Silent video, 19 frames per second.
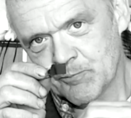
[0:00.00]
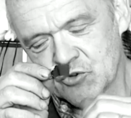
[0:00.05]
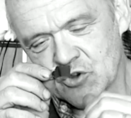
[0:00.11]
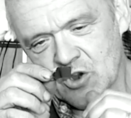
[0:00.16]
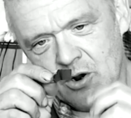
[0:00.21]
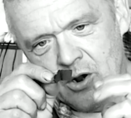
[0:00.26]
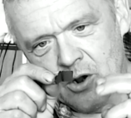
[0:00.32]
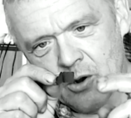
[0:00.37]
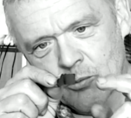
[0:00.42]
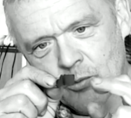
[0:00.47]

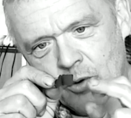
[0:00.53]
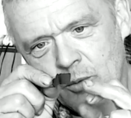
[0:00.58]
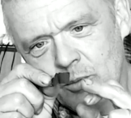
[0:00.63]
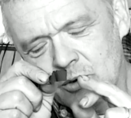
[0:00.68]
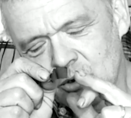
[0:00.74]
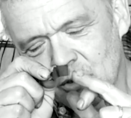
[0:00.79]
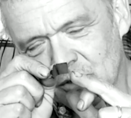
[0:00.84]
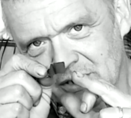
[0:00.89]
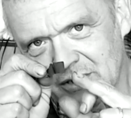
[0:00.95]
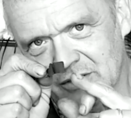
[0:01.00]
So what
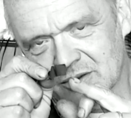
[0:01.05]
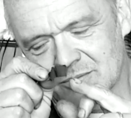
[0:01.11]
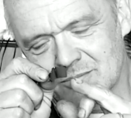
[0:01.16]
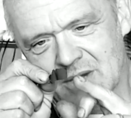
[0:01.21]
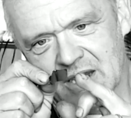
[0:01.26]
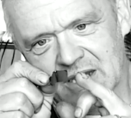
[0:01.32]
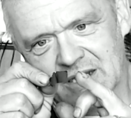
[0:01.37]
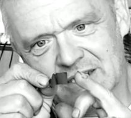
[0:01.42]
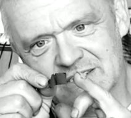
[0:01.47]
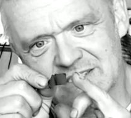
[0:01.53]
we're looking to
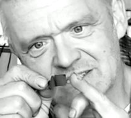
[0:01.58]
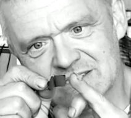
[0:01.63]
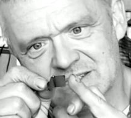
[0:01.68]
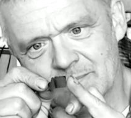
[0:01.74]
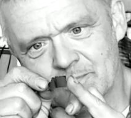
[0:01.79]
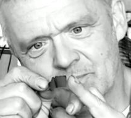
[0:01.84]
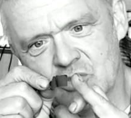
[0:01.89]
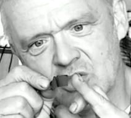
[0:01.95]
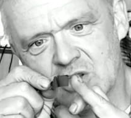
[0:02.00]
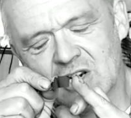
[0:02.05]
make is
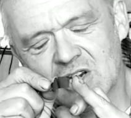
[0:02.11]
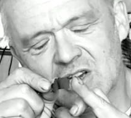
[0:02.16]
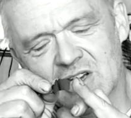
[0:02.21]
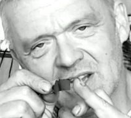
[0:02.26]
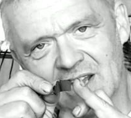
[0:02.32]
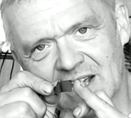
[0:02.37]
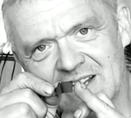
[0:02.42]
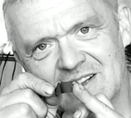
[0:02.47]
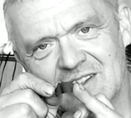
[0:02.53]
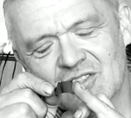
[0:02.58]

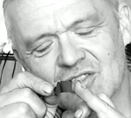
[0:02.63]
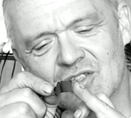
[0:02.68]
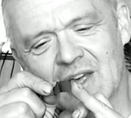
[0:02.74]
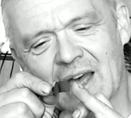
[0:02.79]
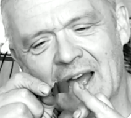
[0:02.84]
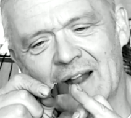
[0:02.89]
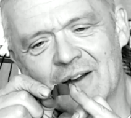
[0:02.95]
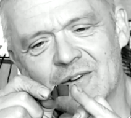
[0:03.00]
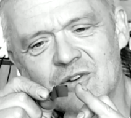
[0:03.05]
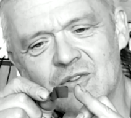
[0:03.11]
something like
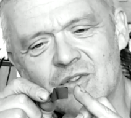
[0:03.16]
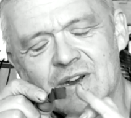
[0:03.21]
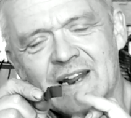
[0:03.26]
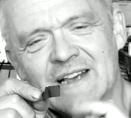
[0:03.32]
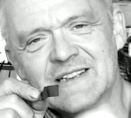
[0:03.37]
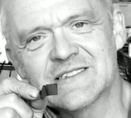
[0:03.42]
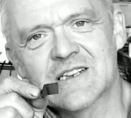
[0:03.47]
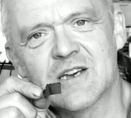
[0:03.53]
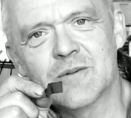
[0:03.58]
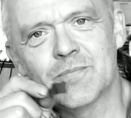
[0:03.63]
that that
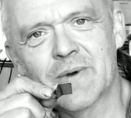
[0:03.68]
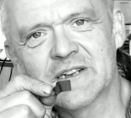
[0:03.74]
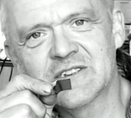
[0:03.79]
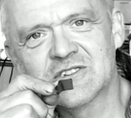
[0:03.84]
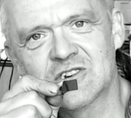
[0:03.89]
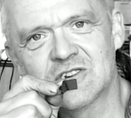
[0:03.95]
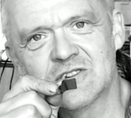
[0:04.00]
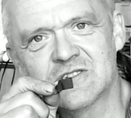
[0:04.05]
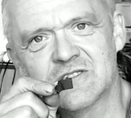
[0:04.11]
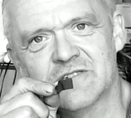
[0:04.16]
has a
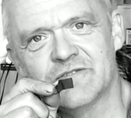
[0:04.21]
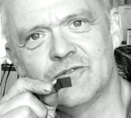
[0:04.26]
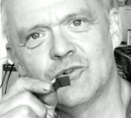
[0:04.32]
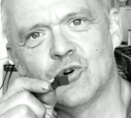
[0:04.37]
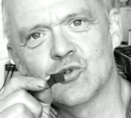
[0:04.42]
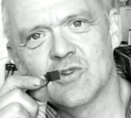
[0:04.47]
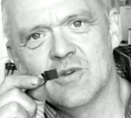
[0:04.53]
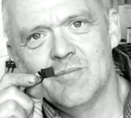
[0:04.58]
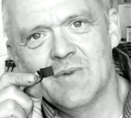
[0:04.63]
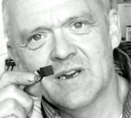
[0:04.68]
capacitance of
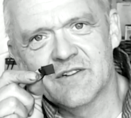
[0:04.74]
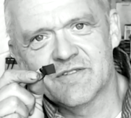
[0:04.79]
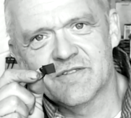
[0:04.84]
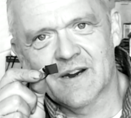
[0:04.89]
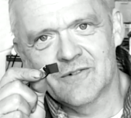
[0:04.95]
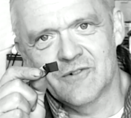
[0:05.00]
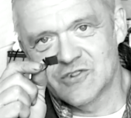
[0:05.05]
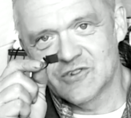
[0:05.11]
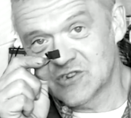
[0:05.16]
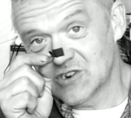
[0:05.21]
40
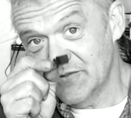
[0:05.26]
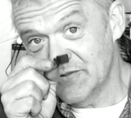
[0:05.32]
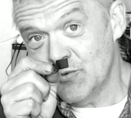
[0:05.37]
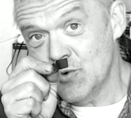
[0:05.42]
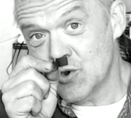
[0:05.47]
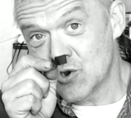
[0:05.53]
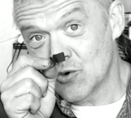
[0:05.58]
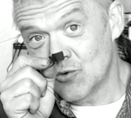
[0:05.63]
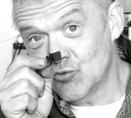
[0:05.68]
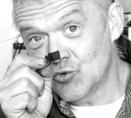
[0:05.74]
millifarads. And if
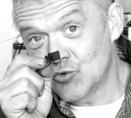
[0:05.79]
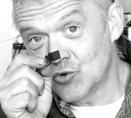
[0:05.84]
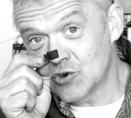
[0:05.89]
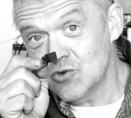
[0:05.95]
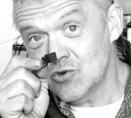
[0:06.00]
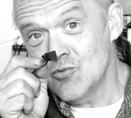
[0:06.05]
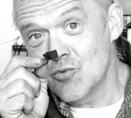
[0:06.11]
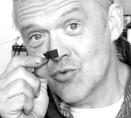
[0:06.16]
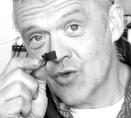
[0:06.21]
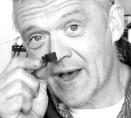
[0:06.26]
we can
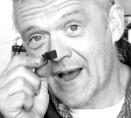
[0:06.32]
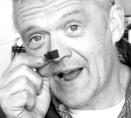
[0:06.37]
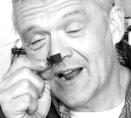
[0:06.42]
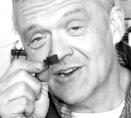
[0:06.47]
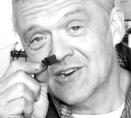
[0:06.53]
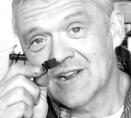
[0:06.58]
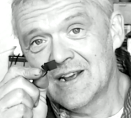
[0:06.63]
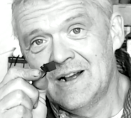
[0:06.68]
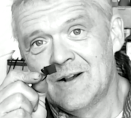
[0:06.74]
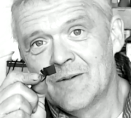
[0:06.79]
do
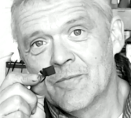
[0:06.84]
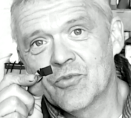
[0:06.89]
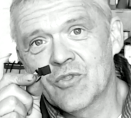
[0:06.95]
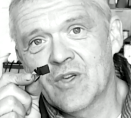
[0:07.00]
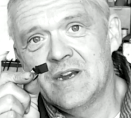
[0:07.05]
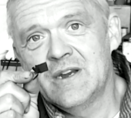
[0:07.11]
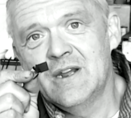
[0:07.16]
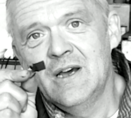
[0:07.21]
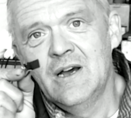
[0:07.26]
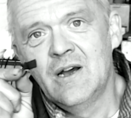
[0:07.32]
that,
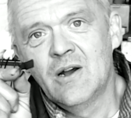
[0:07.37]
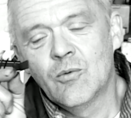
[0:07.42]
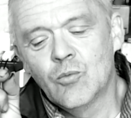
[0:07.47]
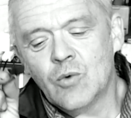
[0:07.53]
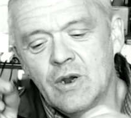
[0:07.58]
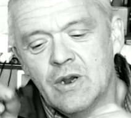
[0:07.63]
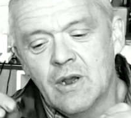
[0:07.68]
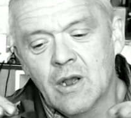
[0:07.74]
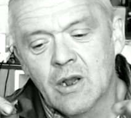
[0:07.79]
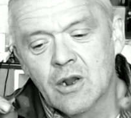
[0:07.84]
then
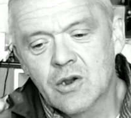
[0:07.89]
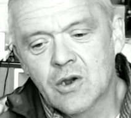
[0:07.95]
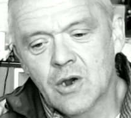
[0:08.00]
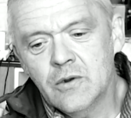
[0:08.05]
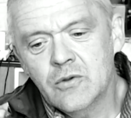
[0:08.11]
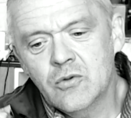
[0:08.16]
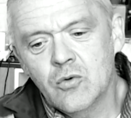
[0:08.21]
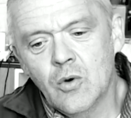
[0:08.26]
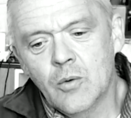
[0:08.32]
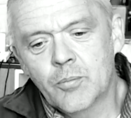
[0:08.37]
we're
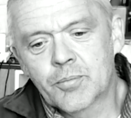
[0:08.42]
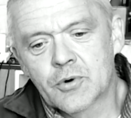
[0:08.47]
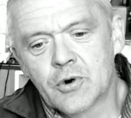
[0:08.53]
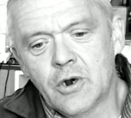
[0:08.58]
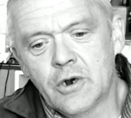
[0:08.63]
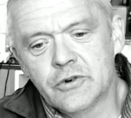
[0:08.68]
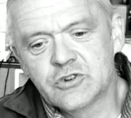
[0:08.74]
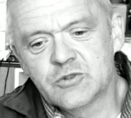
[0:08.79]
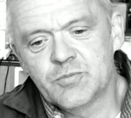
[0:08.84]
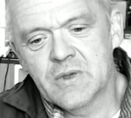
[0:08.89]
going to
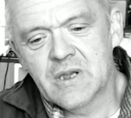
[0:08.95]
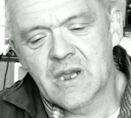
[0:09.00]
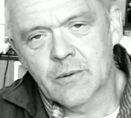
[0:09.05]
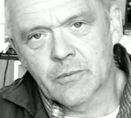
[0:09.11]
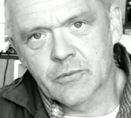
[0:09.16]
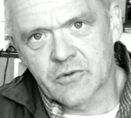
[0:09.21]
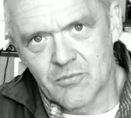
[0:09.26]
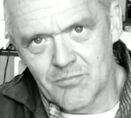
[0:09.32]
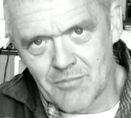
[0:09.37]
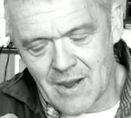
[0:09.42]
approach being
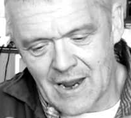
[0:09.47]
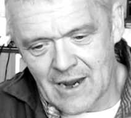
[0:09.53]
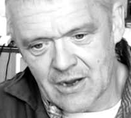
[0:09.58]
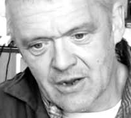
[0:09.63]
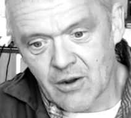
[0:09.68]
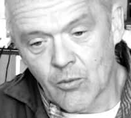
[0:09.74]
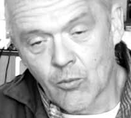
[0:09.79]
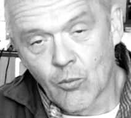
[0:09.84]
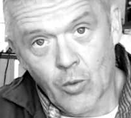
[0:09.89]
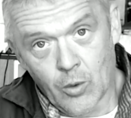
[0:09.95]
able to
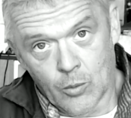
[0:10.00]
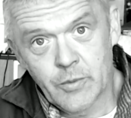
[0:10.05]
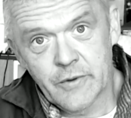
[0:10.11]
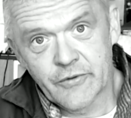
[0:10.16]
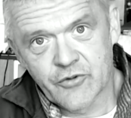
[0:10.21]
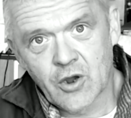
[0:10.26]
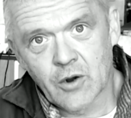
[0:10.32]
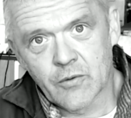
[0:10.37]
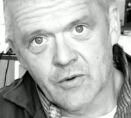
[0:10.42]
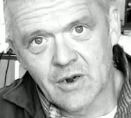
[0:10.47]
make what
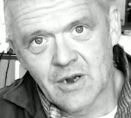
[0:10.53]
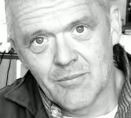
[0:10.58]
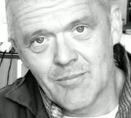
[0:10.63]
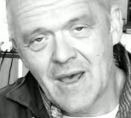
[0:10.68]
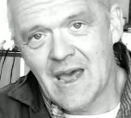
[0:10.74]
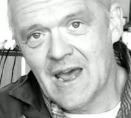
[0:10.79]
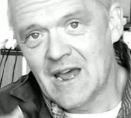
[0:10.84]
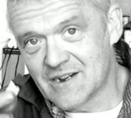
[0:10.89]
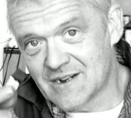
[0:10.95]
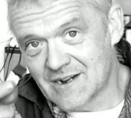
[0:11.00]
we've currently
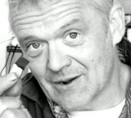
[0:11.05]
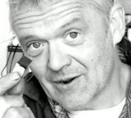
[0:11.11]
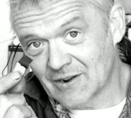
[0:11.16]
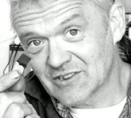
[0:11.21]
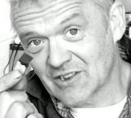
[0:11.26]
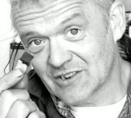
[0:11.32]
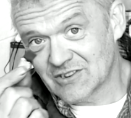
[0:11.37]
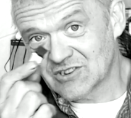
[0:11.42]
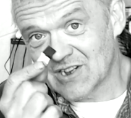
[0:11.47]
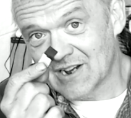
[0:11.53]
made. Now,
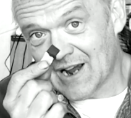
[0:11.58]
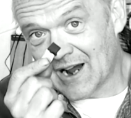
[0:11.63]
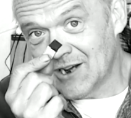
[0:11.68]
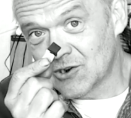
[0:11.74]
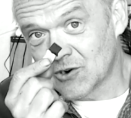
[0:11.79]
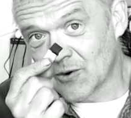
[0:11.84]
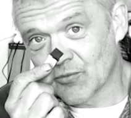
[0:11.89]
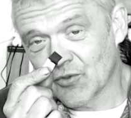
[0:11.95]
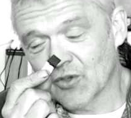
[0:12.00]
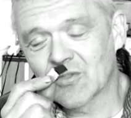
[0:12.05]
as I say, I
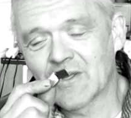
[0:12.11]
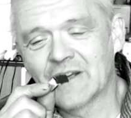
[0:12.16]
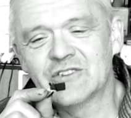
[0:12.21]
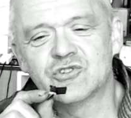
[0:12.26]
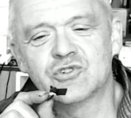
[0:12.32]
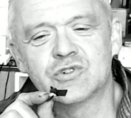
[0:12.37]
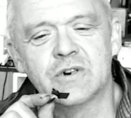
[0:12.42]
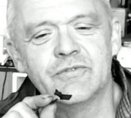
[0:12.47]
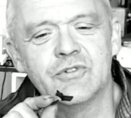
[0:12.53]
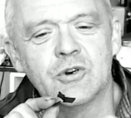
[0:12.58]
don't think
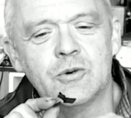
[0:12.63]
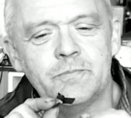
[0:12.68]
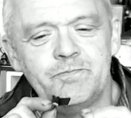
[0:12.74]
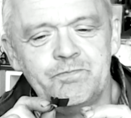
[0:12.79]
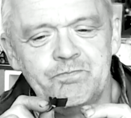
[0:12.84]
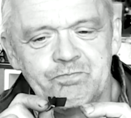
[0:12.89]
that's trivial.